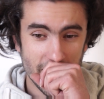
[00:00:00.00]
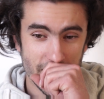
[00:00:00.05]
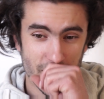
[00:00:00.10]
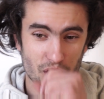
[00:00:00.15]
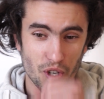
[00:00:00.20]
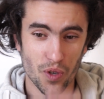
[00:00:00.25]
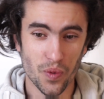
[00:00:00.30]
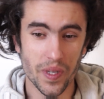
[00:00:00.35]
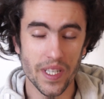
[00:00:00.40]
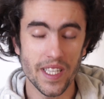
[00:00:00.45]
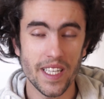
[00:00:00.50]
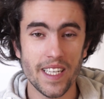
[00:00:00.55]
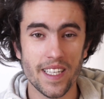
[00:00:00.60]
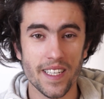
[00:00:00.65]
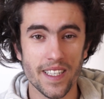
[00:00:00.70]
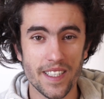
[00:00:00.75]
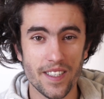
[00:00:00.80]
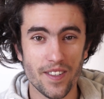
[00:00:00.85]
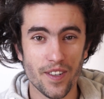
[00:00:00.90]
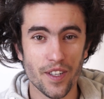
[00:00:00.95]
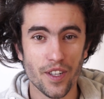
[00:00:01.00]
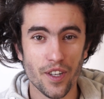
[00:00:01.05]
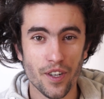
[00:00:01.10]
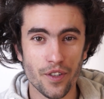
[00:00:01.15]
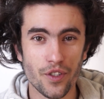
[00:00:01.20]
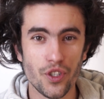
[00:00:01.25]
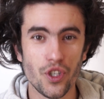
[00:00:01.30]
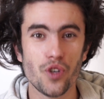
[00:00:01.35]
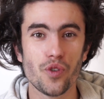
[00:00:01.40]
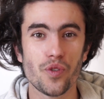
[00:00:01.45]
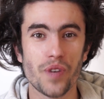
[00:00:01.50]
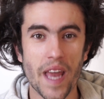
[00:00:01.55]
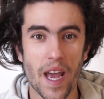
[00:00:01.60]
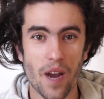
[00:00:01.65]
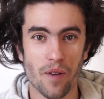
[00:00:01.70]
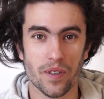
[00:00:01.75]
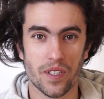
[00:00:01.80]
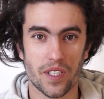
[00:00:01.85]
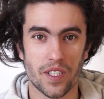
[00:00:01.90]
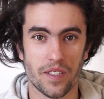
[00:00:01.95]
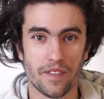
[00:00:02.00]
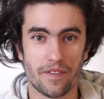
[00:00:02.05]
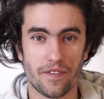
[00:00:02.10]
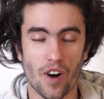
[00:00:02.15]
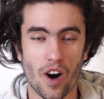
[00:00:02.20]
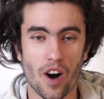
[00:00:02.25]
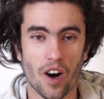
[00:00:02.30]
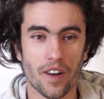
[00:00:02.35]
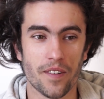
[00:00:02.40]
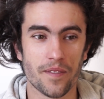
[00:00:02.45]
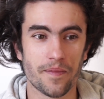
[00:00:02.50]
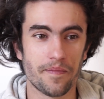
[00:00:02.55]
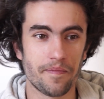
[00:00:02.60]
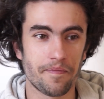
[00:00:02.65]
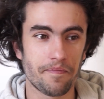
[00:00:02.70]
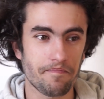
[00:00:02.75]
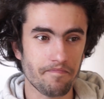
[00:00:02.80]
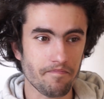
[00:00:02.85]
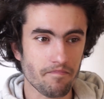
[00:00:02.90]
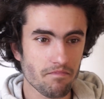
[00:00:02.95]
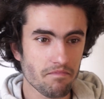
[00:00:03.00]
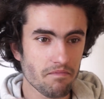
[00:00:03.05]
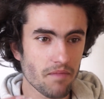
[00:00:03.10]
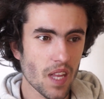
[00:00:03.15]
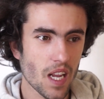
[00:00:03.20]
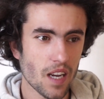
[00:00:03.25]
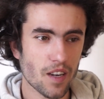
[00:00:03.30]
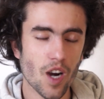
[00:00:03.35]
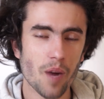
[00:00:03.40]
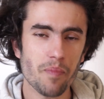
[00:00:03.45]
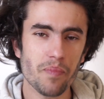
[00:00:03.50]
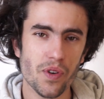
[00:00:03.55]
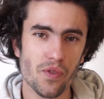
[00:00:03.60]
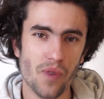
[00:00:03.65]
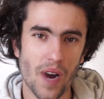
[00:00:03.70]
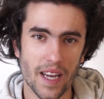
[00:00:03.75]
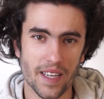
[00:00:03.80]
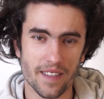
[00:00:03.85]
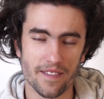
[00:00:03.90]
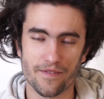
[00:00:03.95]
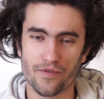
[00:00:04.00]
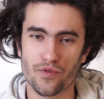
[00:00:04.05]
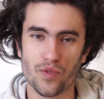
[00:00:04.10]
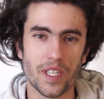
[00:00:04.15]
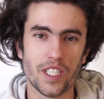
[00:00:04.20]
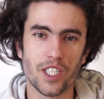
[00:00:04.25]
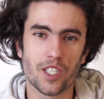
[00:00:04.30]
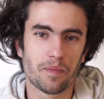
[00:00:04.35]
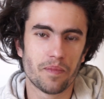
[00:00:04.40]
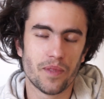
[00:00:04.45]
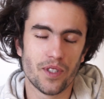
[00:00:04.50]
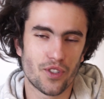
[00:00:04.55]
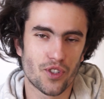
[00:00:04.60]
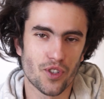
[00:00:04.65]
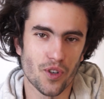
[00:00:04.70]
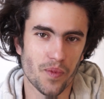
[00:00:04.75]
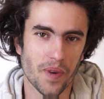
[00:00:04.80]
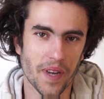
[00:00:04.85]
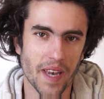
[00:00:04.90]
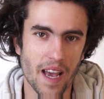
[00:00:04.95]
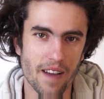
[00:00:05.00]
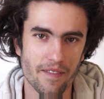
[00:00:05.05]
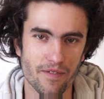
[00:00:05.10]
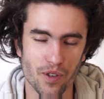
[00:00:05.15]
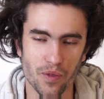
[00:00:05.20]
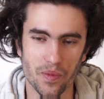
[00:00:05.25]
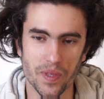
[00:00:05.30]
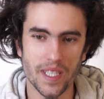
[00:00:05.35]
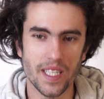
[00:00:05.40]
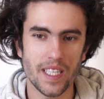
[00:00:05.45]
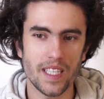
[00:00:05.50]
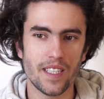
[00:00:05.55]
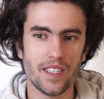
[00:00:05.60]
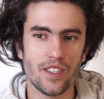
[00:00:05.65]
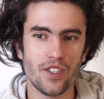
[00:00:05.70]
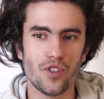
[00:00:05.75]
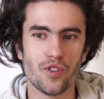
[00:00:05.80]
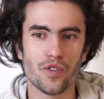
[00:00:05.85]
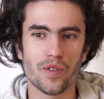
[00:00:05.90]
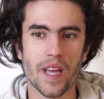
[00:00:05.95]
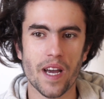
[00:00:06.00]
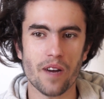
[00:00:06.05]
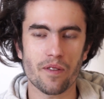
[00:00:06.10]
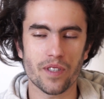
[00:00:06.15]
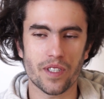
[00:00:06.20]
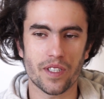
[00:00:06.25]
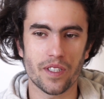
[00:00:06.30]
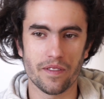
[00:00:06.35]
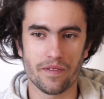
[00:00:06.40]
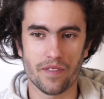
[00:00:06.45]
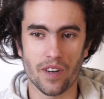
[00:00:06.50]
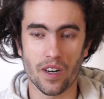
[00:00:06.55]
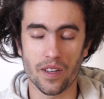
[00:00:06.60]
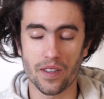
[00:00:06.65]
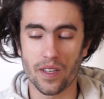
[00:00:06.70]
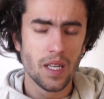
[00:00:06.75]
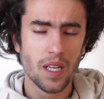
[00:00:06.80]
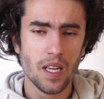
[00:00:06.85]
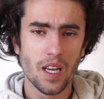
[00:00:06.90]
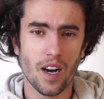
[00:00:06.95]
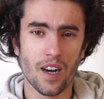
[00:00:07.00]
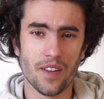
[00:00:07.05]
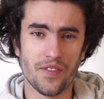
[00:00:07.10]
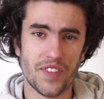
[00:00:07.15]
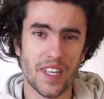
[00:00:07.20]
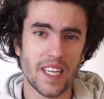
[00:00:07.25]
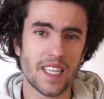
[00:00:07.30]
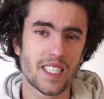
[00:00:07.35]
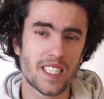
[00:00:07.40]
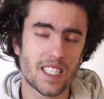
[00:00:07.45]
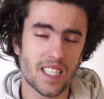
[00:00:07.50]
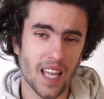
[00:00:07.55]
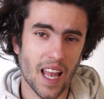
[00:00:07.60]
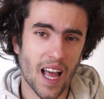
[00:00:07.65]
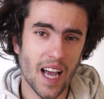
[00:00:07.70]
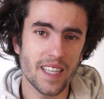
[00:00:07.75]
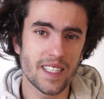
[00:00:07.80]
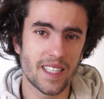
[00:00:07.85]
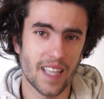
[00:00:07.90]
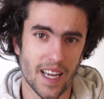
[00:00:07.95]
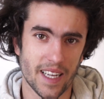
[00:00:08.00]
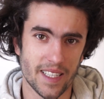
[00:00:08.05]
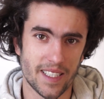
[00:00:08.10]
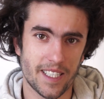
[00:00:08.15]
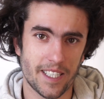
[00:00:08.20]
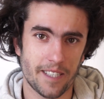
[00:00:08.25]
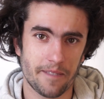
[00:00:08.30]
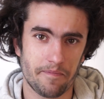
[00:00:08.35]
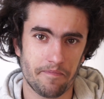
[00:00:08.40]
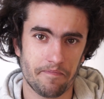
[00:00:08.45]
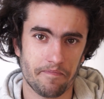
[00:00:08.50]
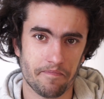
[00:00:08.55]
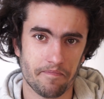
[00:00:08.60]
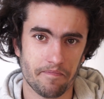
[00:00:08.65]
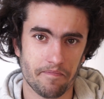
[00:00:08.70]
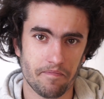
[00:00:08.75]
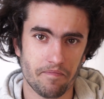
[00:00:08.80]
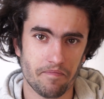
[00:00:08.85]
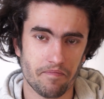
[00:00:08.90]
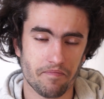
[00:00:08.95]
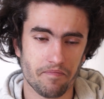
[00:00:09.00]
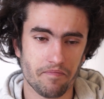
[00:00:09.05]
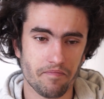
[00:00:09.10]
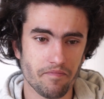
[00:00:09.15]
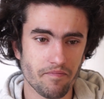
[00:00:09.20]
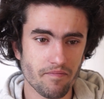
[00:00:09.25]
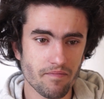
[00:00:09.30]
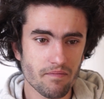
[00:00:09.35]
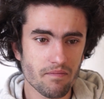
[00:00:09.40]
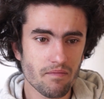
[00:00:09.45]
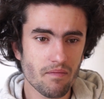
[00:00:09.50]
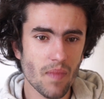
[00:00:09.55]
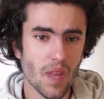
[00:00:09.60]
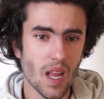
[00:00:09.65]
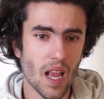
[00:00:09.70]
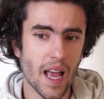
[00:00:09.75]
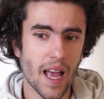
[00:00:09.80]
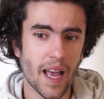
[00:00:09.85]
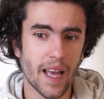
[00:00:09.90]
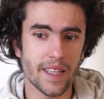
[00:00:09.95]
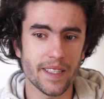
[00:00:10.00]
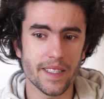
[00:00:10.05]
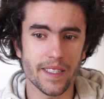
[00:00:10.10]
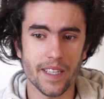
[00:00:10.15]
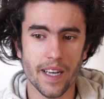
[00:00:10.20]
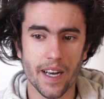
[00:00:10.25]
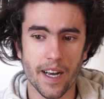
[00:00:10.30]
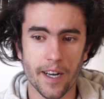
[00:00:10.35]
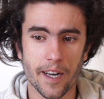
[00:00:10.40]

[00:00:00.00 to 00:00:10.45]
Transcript: so we need a new narrative on copyright infringements or whatever. We need a new narrative on things like that. And